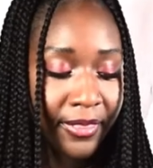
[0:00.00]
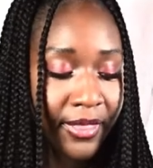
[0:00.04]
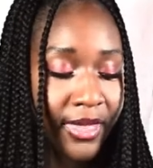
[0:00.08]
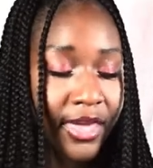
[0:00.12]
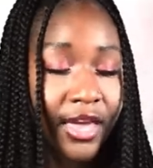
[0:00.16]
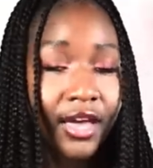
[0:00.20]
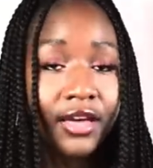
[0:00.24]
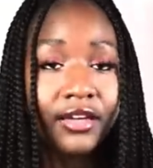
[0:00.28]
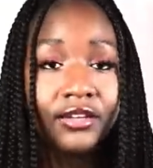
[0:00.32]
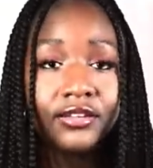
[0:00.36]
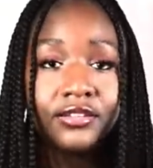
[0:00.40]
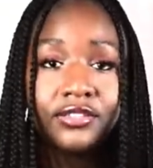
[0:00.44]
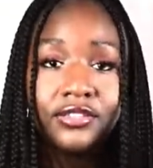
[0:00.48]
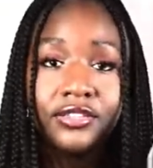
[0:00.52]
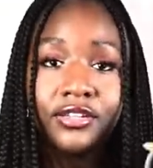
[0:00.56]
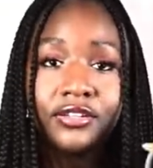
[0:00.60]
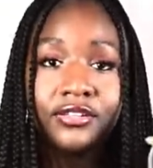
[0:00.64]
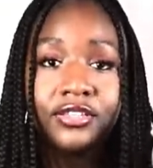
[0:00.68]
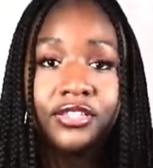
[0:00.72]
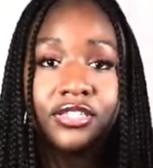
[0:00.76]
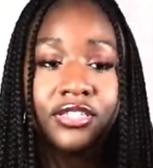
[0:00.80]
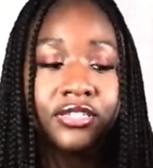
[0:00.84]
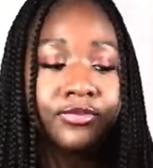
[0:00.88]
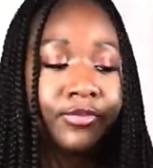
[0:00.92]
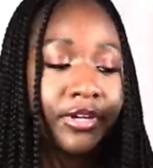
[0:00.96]
yeah, so
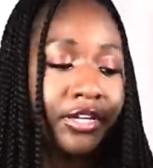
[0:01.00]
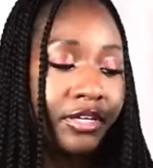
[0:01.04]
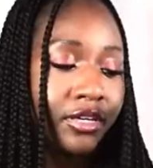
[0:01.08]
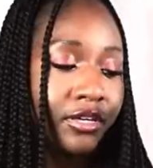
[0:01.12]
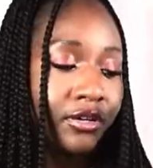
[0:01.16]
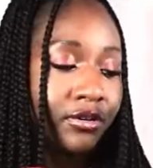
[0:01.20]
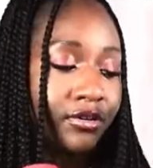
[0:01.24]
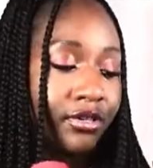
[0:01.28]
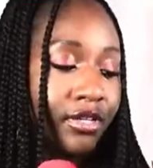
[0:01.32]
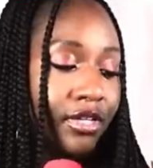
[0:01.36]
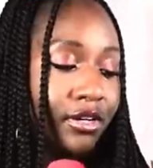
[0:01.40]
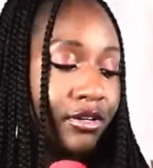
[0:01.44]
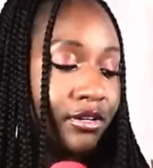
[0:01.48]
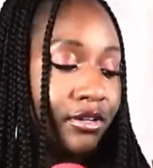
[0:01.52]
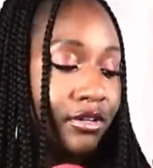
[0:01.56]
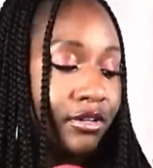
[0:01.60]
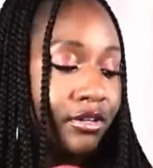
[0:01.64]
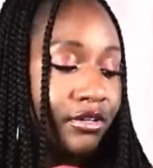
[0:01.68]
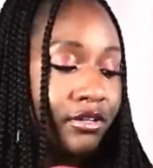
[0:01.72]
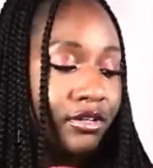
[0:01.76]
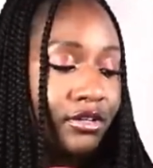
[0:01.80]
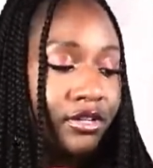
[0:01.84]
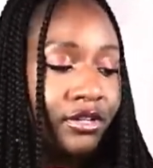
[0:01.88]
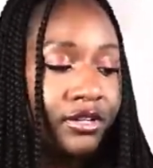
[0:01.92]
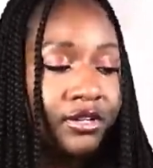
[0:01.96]
this is my cute
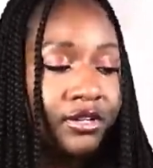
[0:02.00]
little